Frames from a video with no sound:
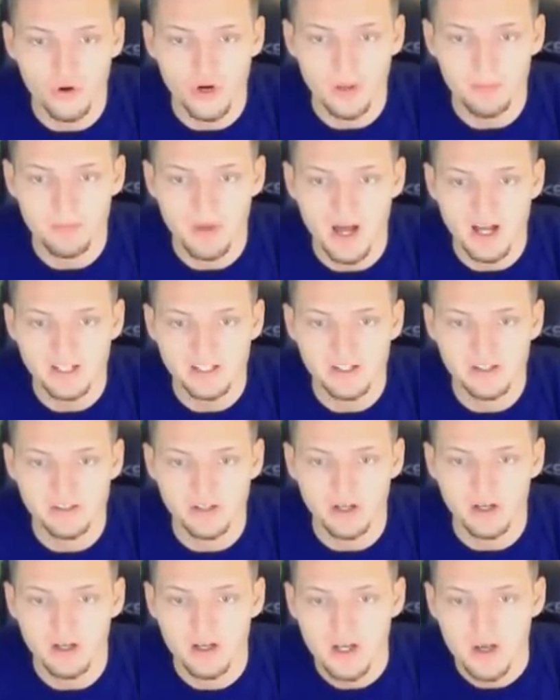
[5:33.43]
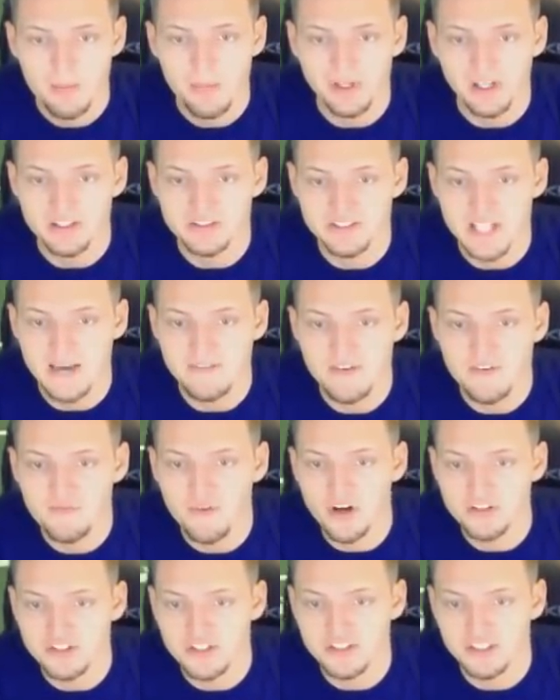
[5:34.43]
and I'm not going to because Devin
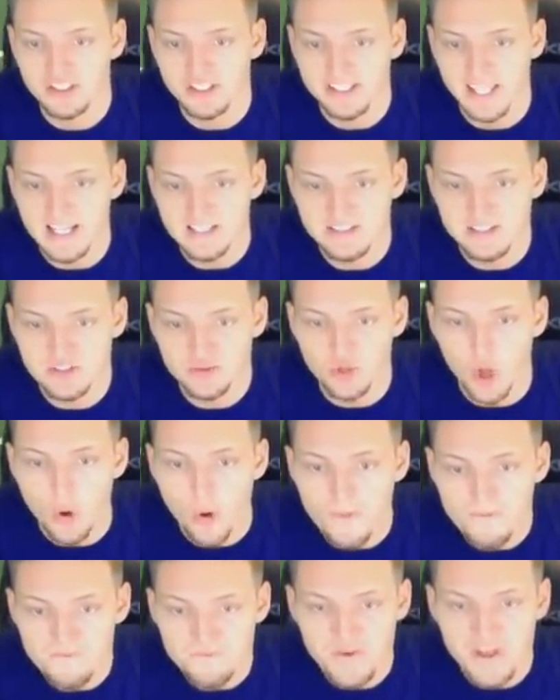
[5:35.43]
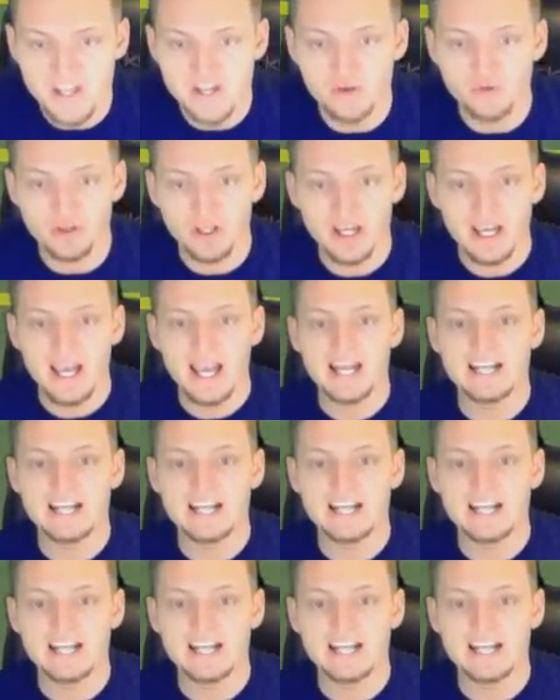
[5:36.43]
Funchess is going to catch this, go upfield,